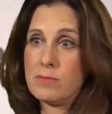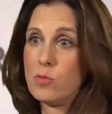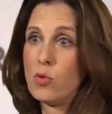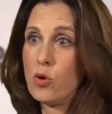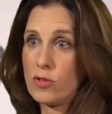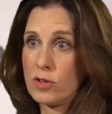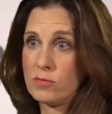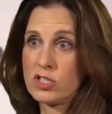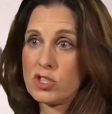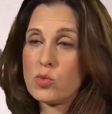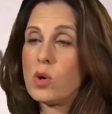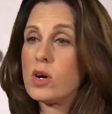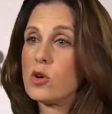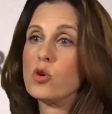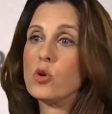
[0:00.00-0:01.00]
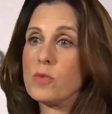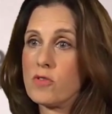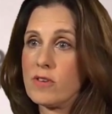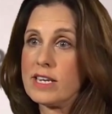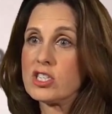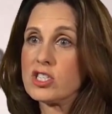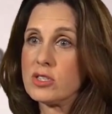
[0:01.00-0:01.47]
more than just one
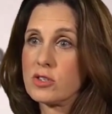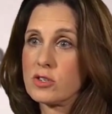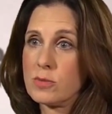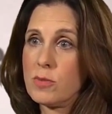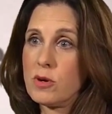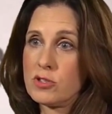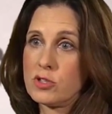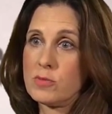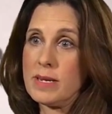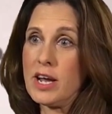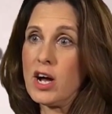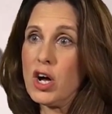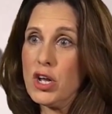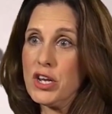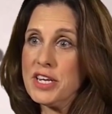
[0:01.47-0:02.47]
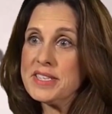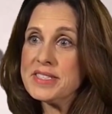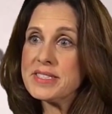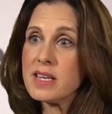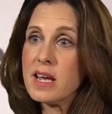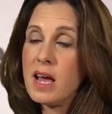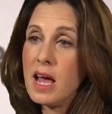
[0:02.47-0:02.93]
corporation could possibly
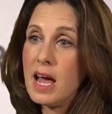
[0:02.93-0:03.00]
harness,